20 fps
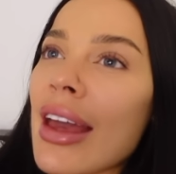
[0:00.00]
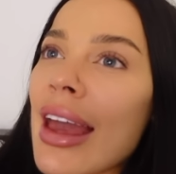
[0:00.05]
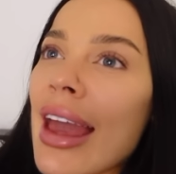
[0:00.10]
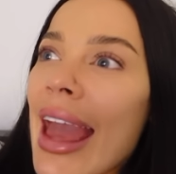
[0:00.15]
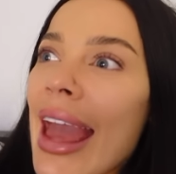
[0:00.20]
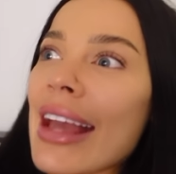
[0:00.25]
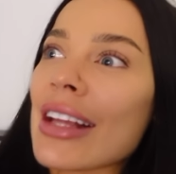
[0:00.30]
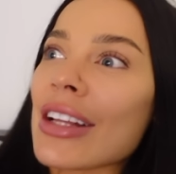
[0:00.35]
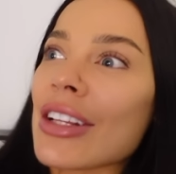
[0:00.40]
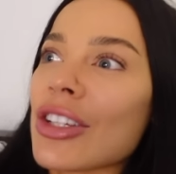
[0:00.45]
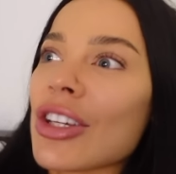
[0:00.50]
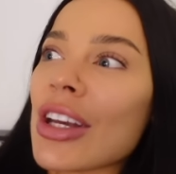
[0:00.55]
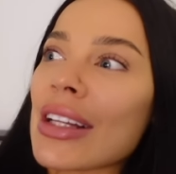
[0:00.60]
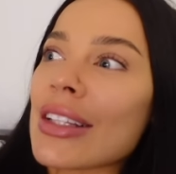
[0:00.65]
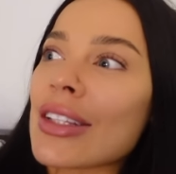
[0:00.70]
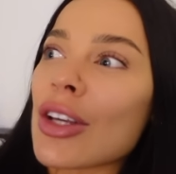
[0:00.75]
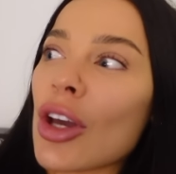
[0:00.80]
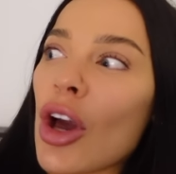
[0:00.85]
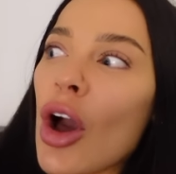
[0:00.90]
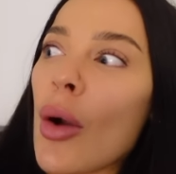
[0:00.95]
itching
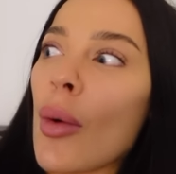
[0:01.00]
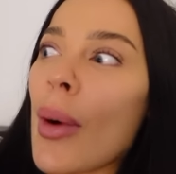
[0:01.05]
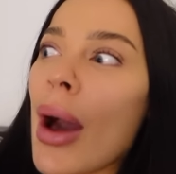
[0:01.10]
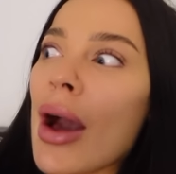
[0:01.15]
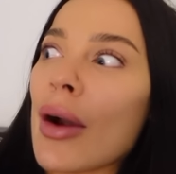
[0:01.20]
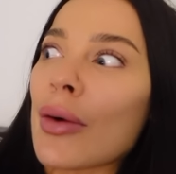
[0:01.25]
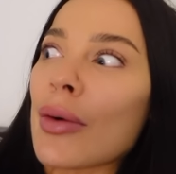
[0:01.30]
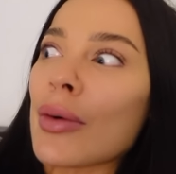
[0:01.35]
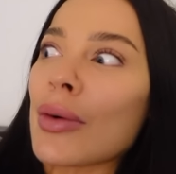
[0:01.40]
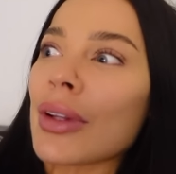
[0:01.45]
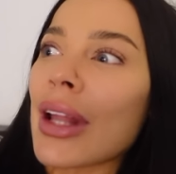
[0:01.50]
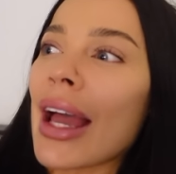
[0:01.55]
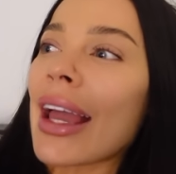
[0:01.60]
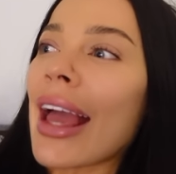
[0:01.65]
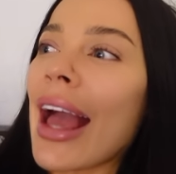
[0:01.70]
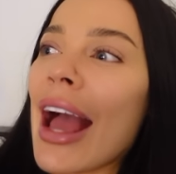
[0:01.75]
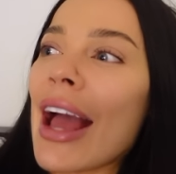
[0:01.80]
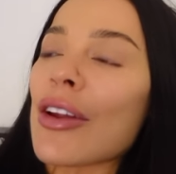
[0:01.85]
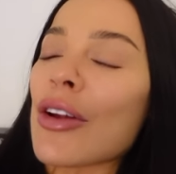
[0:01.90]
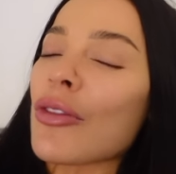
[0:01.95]
to go out. Like,
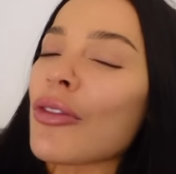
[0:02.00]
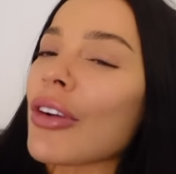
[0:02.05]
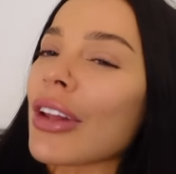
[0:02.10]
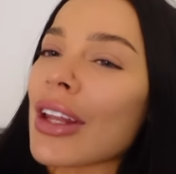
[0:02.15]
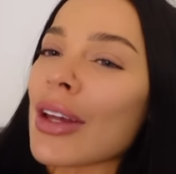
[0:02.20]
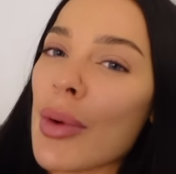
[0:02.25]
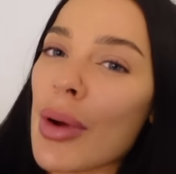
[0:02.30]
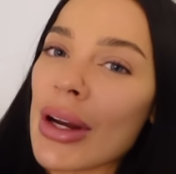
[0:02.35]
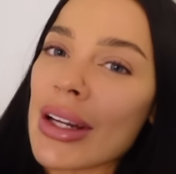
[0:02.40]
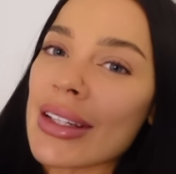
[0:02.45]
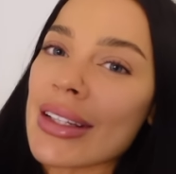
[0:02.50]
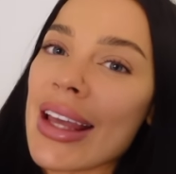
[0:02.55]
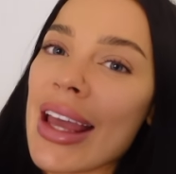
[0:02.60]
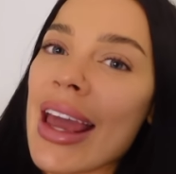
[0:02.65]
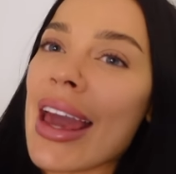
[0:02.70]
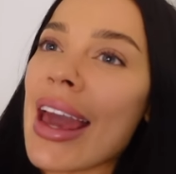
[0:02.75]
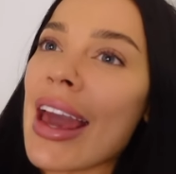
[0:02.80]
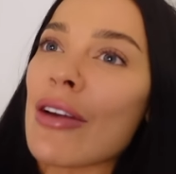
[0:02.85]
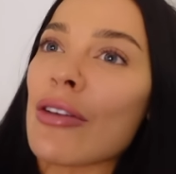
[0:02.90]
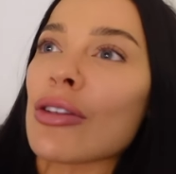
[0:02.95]
I don't really want to sit
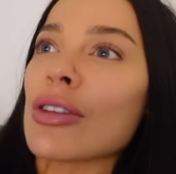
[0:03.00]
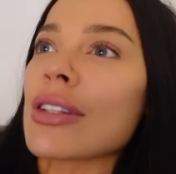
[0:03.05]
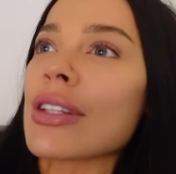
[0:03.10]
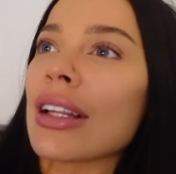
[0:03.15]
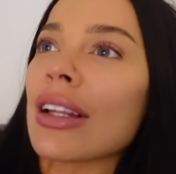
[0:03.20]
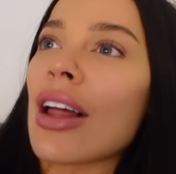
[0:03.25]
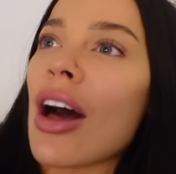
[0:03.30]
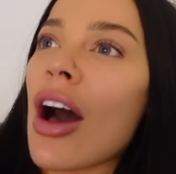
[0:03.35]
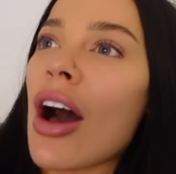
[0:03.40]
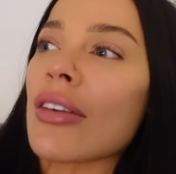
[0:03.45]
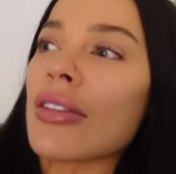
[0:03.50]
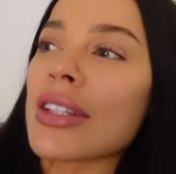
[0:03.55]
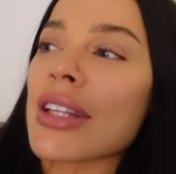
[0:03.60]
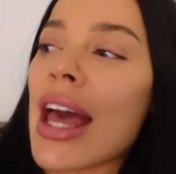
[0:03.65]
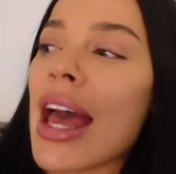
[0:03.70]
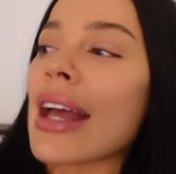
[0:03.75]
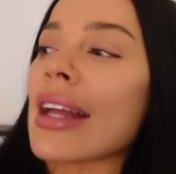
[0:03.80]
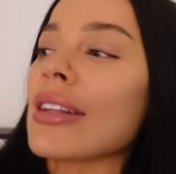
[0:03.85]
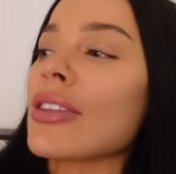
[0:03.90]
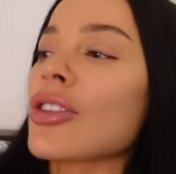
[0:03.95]
here until half
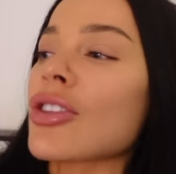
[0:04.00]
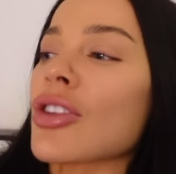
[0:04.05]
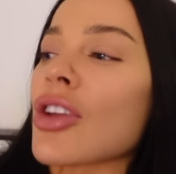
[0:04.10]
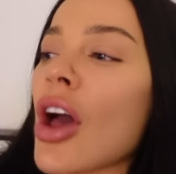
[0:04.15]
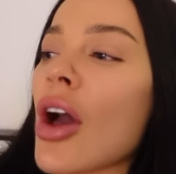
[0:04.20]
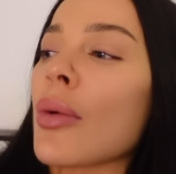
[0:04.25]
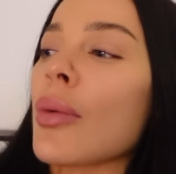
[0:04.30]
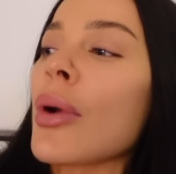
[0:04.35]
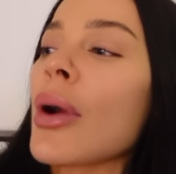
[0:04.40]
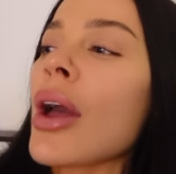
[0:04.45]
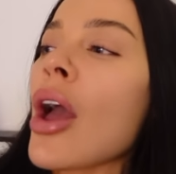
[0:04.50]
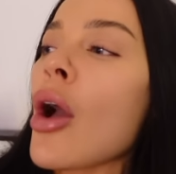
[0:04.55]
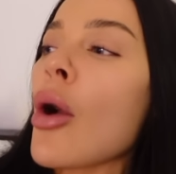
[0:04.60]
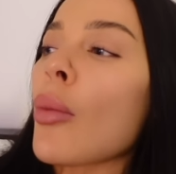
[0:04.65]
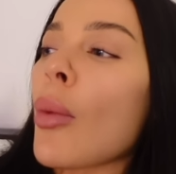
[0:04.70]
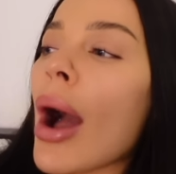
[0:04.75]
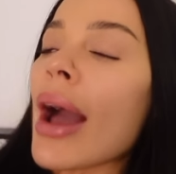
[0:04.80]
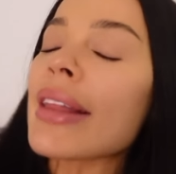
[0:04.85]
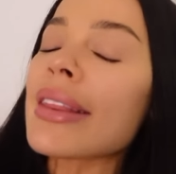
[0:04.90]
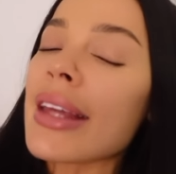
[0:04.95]
10. So
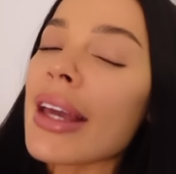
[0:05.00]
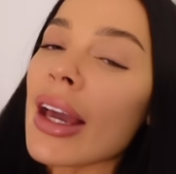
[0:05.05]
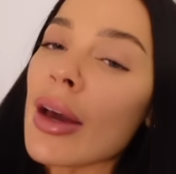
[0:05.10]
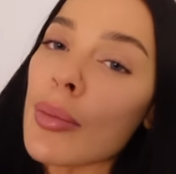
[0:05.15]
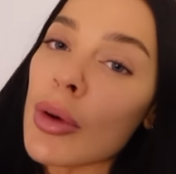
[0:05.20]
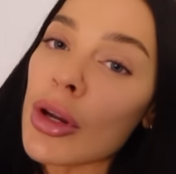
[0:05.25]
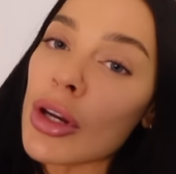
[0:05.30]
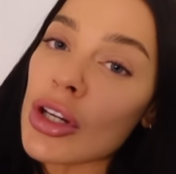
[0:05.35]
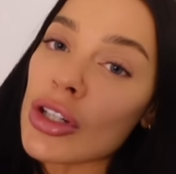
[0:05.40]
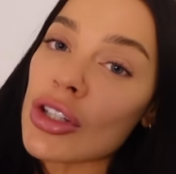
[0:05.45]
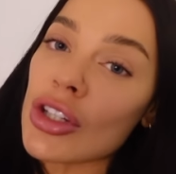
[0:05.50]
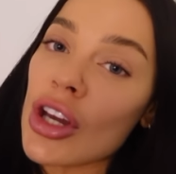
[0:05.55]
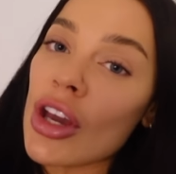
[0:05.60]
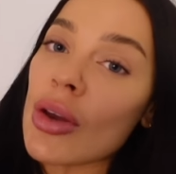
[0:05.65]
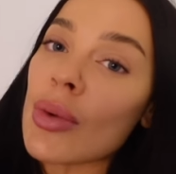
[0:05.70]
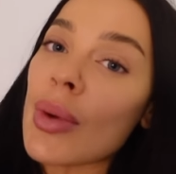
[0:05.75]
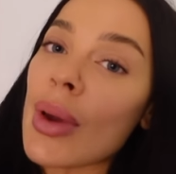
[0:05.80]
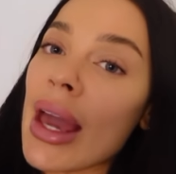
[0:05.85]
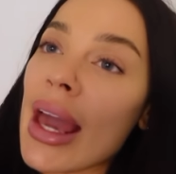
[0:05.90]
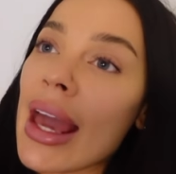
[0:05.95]
what I think I'm going to
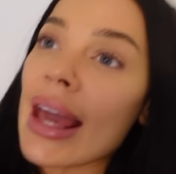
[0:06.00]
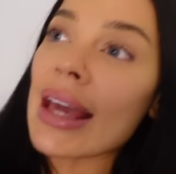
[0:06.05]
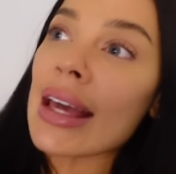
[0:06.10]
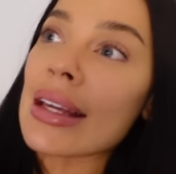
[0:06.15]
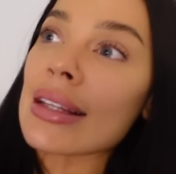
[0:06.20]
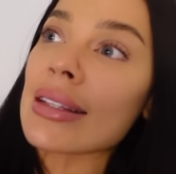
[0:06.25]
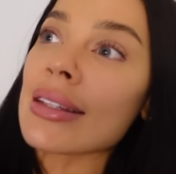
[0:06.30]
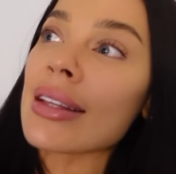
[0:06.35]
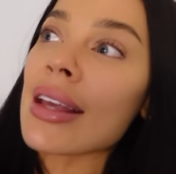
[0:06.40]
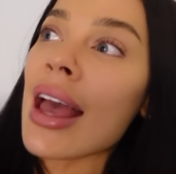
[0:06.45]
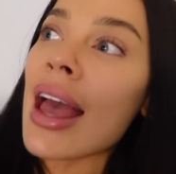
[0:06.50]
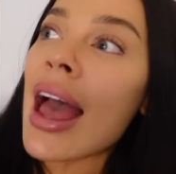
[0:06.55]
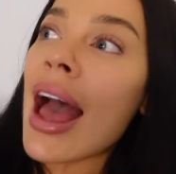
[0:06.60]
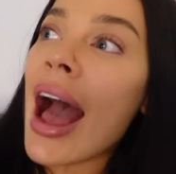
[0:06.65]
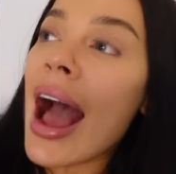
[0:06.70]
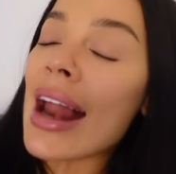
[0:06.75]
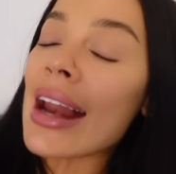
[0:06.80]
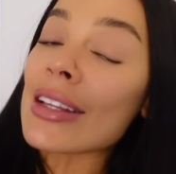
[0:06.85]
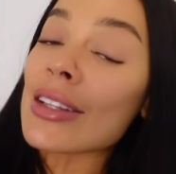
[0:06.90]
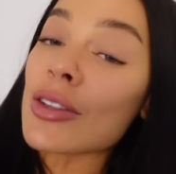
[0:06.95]
do is
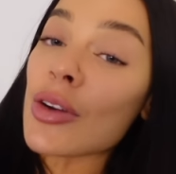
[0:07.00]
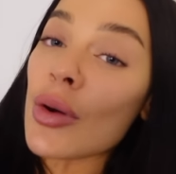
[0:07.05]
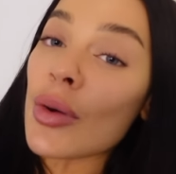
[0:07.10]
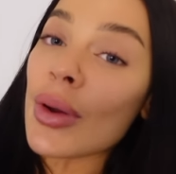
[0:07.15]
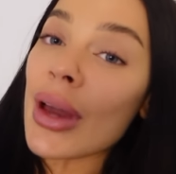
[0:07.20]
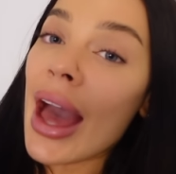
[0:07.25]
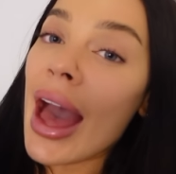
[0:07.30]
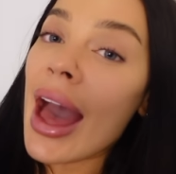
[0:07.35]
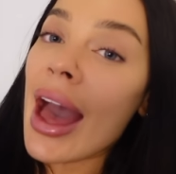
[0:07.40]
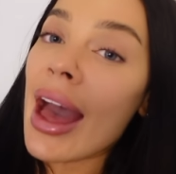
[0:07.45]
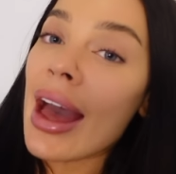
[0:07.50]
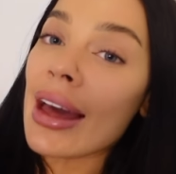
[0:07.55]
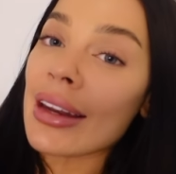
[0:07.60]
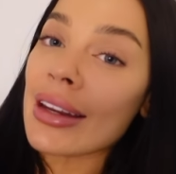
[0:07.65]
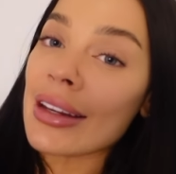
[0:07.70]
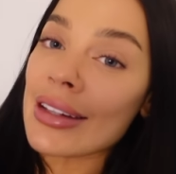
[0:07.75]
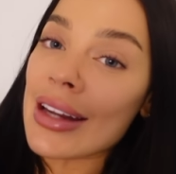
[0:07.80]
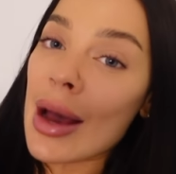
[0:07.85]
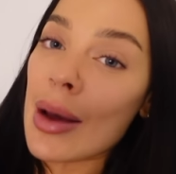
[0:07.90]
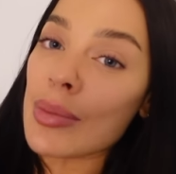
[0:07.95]
I need to go and get an
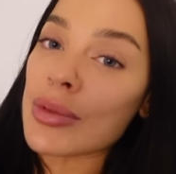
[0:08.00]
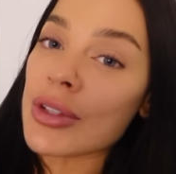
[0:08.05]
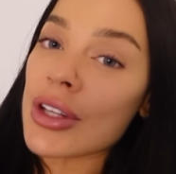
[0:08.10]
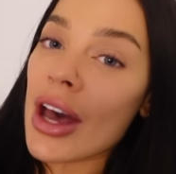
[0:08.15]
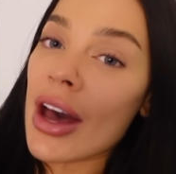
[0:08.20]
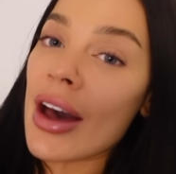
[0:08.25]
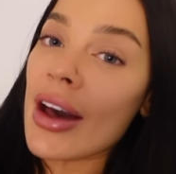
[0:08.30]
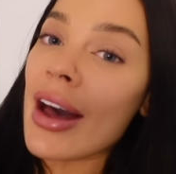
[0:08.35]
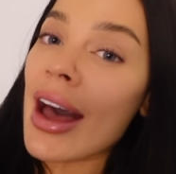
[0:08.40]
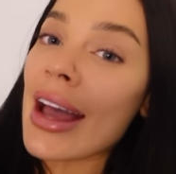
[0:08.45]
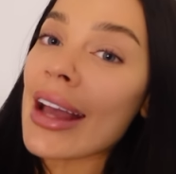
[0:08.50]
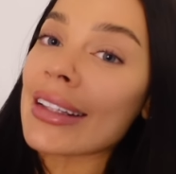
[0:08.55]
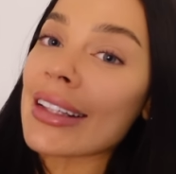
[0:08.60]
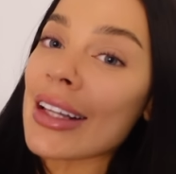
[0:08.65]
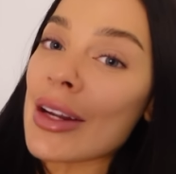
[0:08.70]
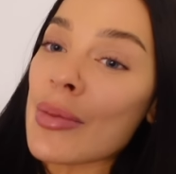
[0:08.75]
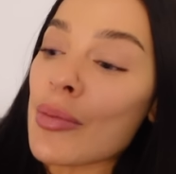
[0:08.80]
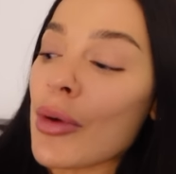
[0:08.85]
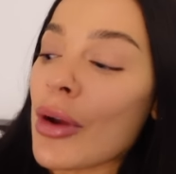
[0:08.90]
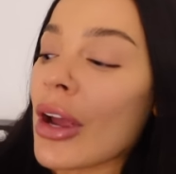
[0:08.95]
adapter. I
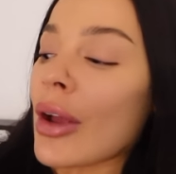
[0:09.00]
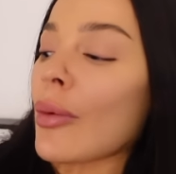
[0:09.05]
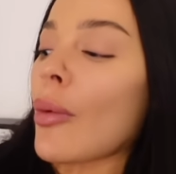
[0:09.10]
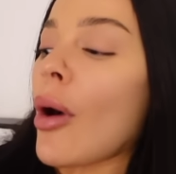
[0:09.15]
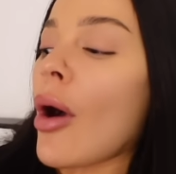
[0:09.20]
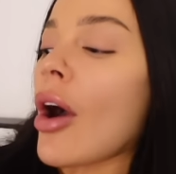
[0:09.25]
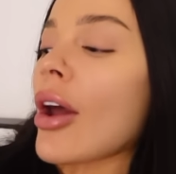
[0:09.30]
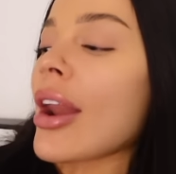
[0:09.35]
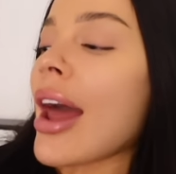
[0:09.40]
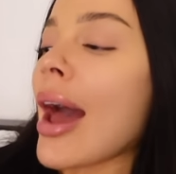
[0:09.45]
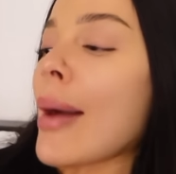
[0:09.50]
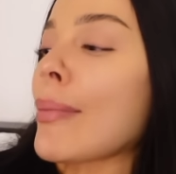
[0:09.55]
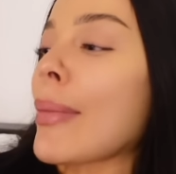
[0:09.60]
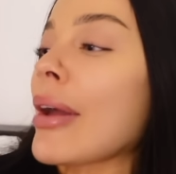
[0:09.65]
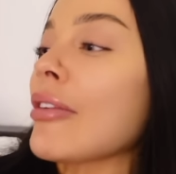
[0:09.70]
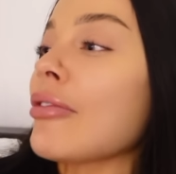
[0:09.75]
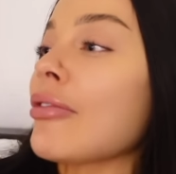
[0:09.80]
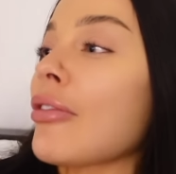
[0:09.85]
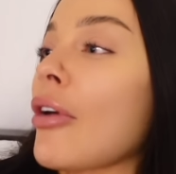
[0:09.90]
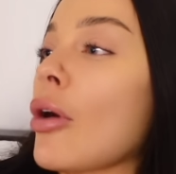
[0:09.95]
didn't bring one and my
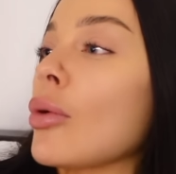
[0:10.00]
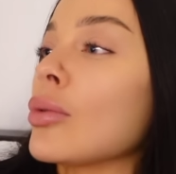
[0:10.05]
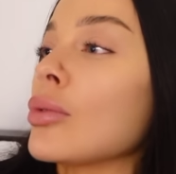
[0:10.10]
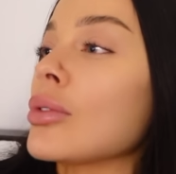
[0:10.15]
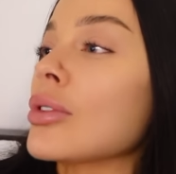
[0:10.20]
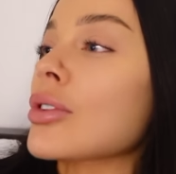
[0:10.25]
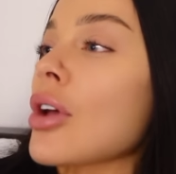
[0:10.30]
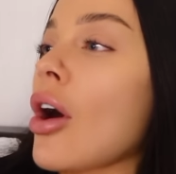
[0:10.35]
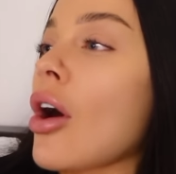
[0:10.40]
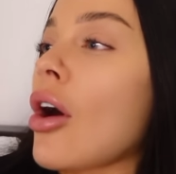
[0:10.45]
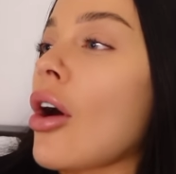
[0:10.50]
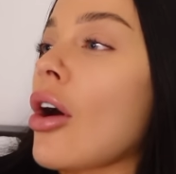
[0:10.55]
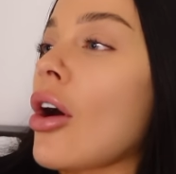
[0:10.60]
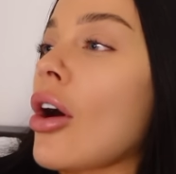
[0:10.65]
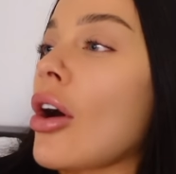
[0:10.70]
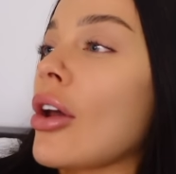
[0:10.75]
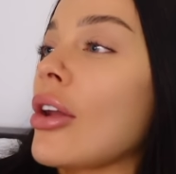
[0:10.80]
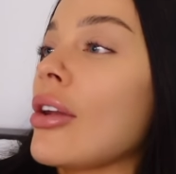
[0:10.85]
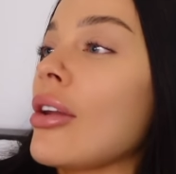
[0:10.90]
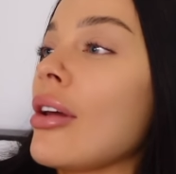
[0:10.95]
phone's
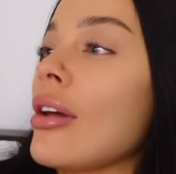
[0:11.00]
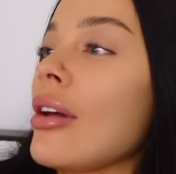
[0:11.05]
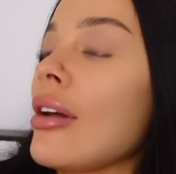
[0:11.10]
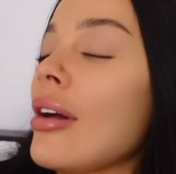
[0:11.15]
on